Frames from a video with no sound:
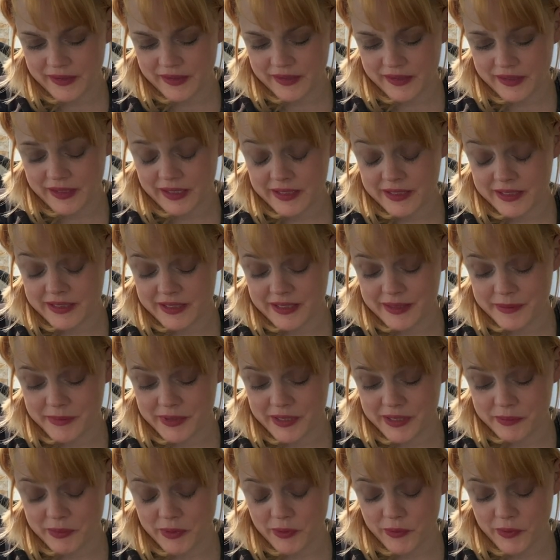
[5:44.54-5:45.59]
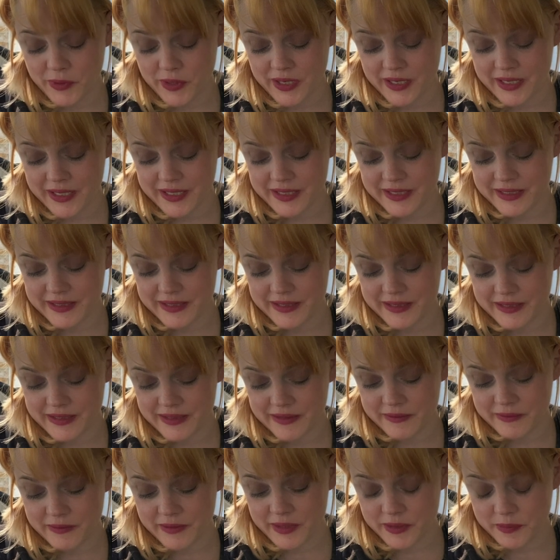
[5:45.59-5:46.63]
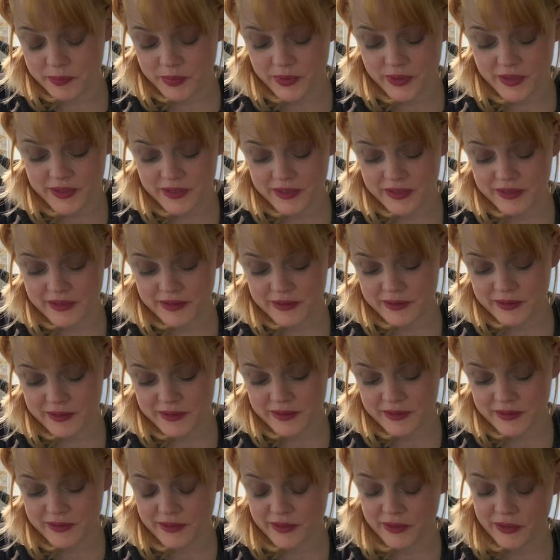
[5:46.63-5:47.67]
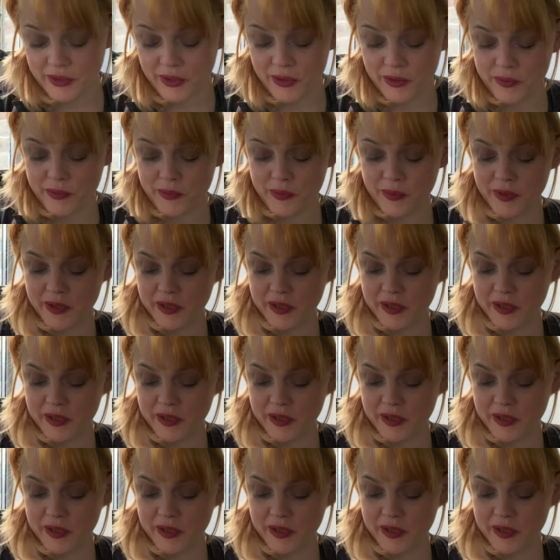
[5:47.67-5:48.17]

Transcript: that seems to be what it is. This person's, you know,